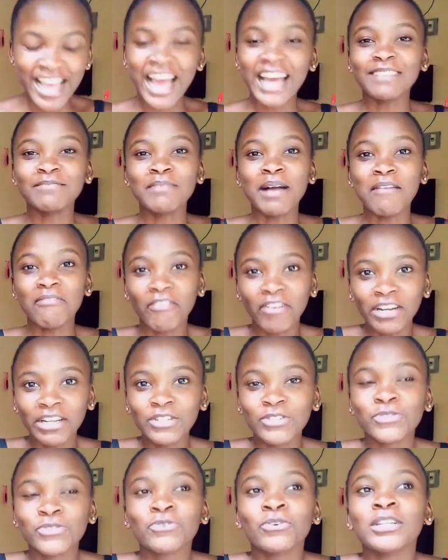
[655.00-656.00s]
I'm
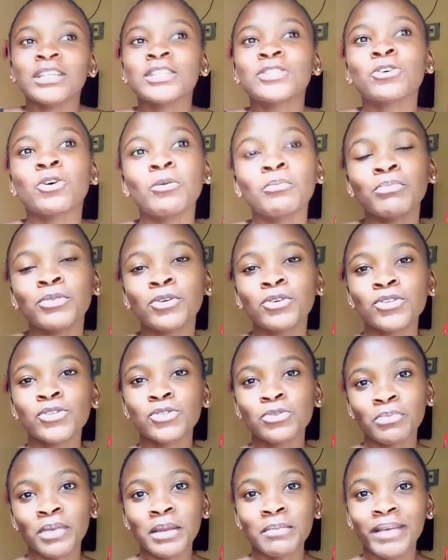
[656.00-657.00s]
avoiding to call it home because
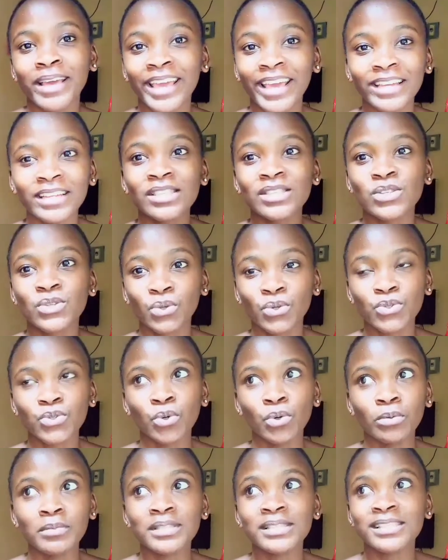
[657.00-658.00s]
to me in my head it's not
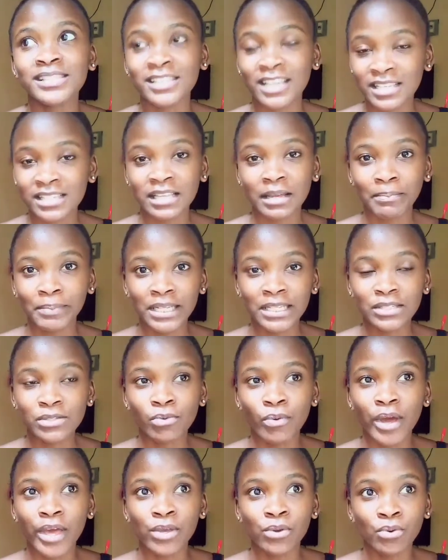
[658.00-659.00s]
home. It's just a place
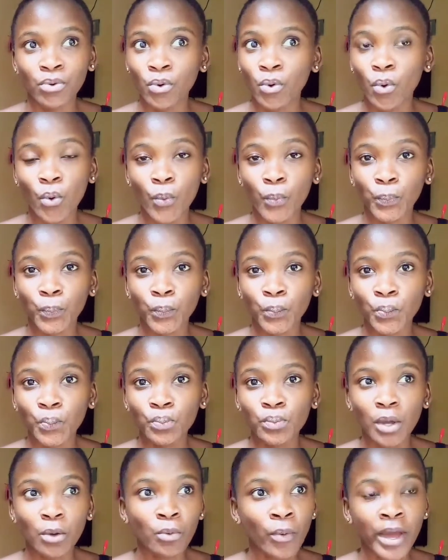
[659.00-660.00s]
where you go,
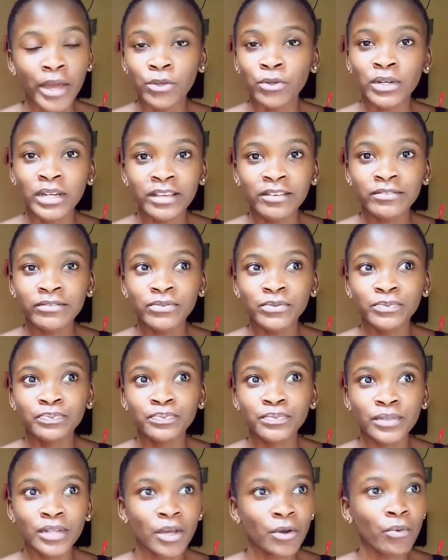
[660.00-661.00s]
where you live,
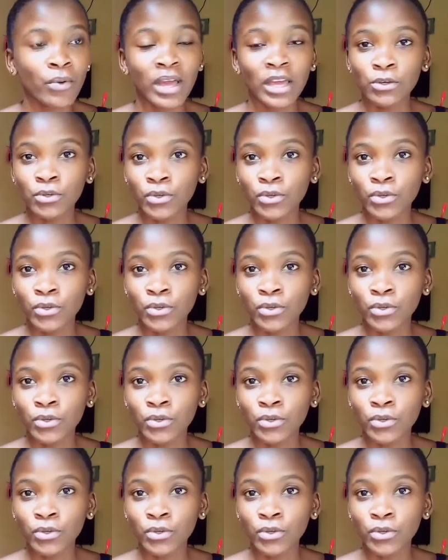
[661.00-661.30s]
where you